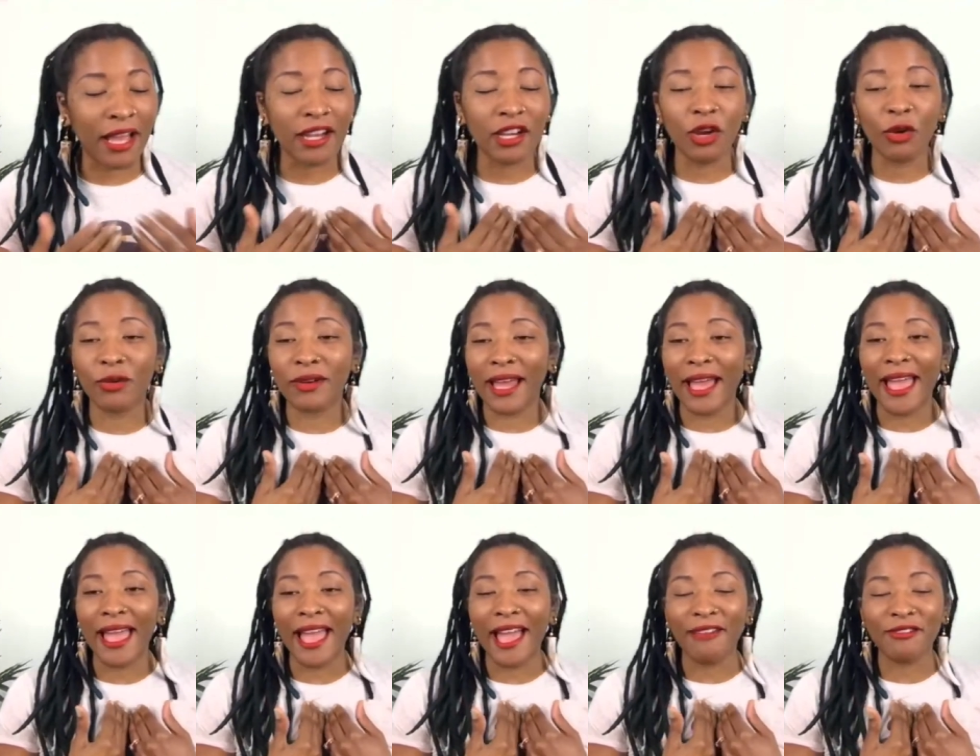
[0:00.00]
I know when
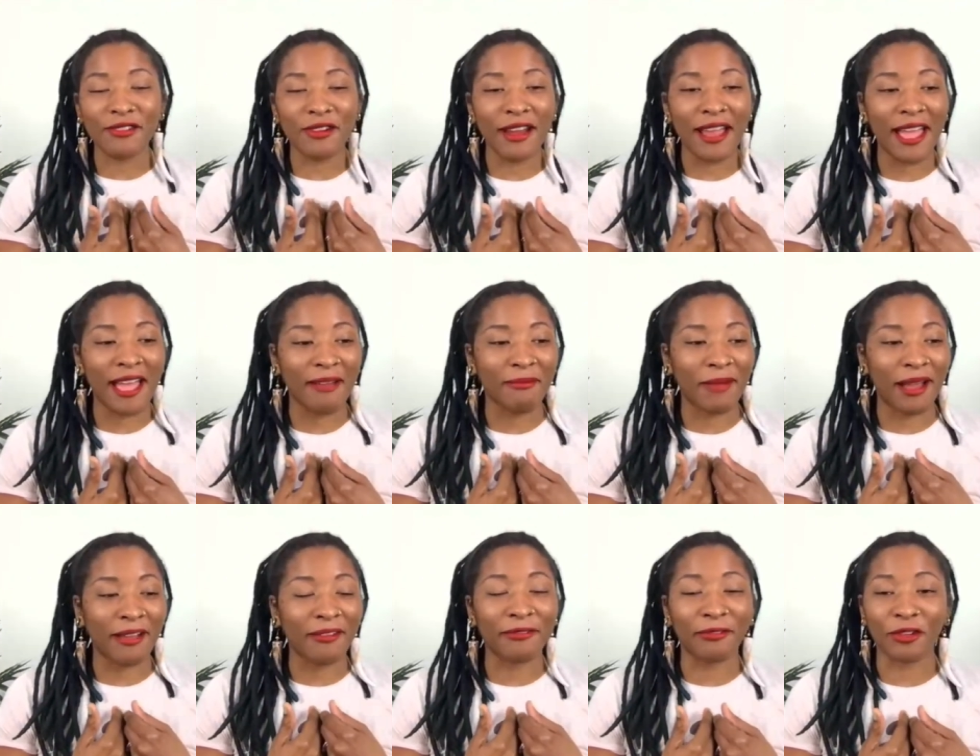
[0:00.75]
I after I had
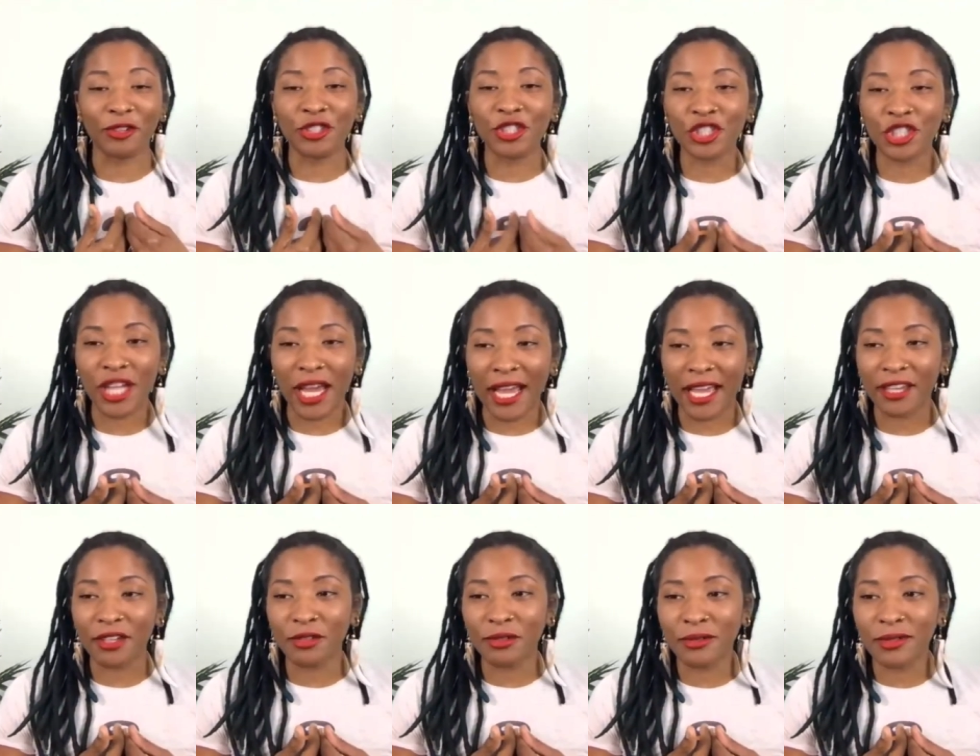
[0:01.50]
my first
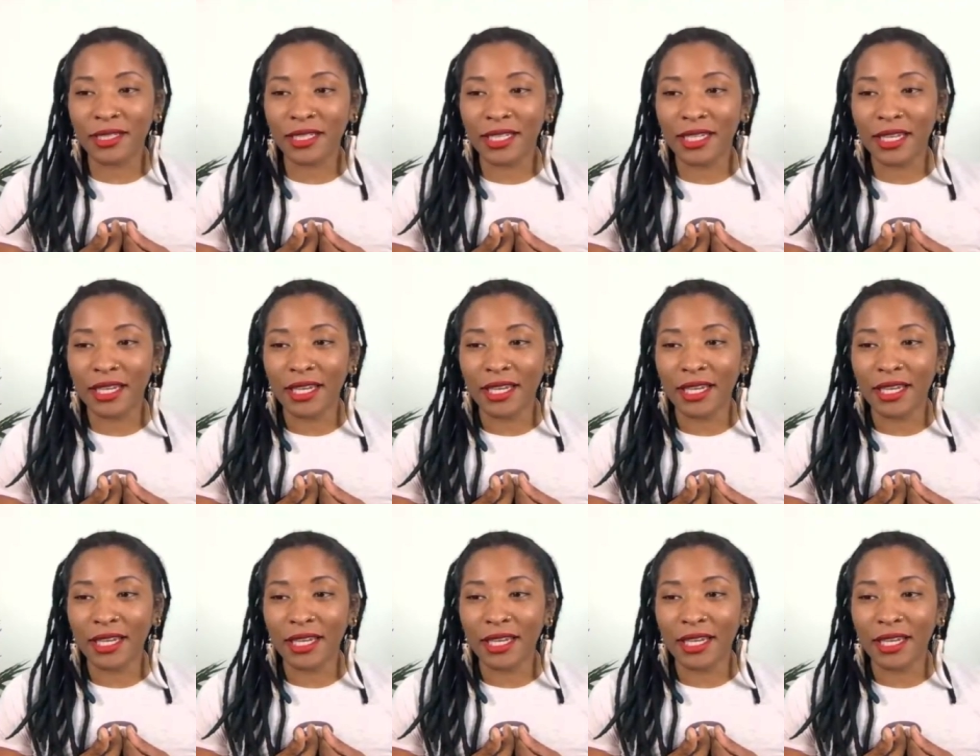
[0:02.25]
child,